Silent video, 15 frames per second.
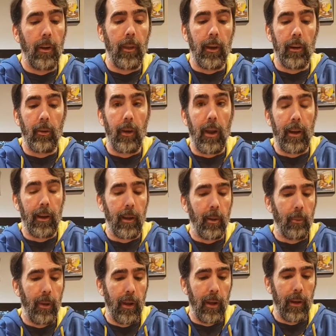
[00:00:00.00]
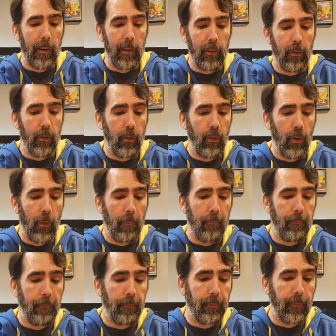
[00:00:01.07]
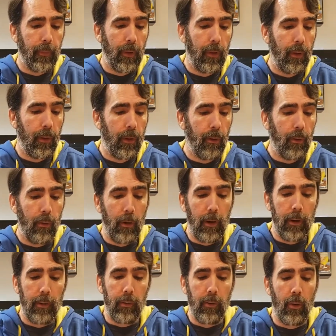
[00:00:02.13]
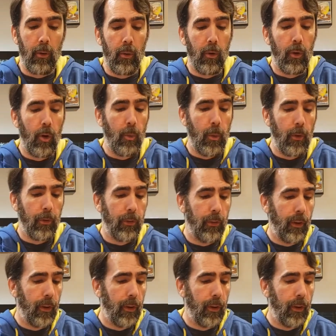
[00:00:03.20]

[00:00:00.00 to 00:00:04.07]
that cracking of the pack, that's for sure. All right, so we're almost